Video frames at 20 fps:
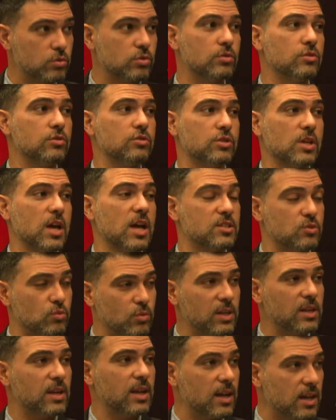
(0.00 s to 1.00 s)
You do
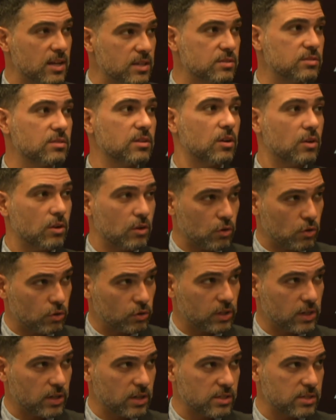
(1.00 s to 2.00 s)
realize that we have
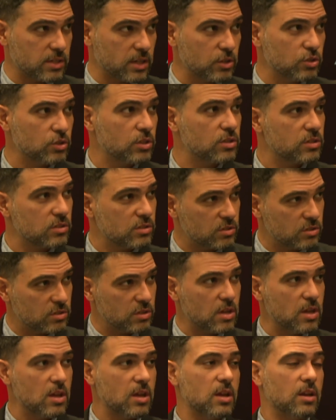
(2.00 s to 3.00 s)
a limited
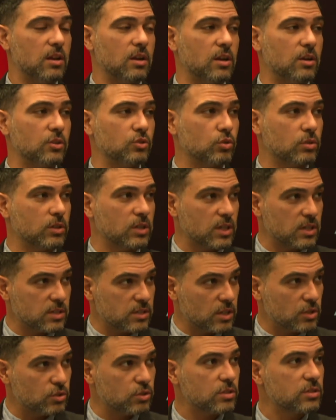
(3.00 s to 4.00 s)
market ready
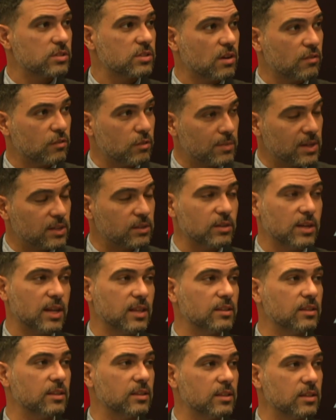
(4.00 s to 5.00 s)
skills
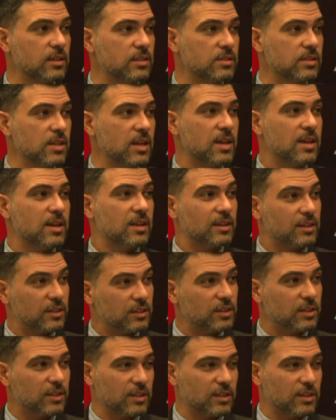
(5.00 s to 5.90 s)
in cybersecurity